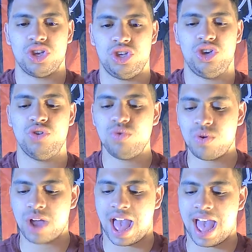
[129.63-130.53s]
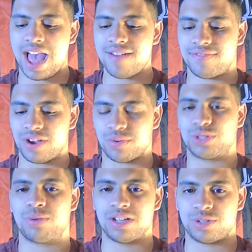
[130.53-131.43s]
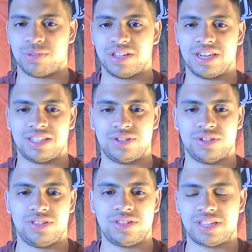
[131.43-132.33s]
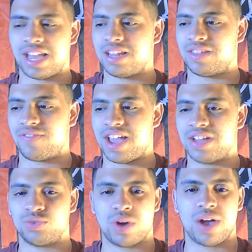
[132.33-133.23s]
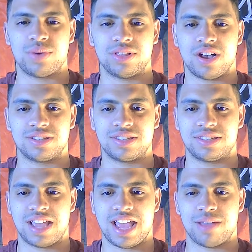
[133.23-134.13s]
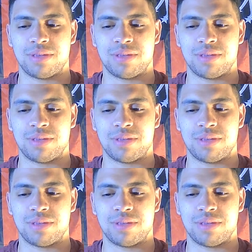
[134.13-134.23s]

you have a responsibility to say to the fans why we lost this game,